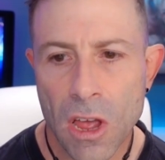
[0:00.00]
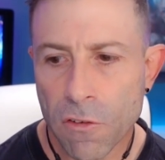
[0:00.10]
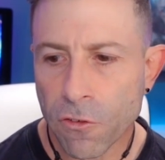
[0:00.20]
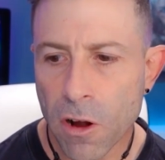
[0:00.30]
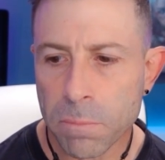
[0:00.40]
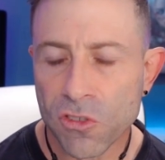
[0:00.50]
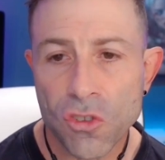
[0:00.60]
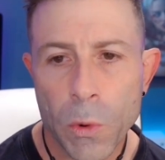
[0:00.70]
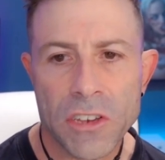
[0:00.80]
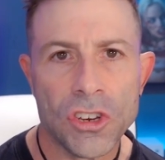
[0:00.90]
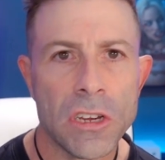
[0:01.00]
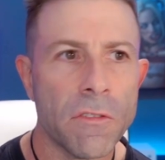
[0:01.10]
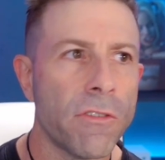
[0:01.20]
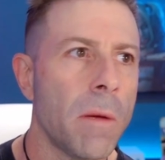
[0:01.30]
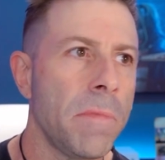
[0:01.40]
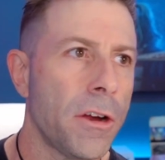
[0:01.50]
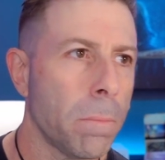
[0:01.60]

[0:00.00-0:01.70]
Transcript: from switching from their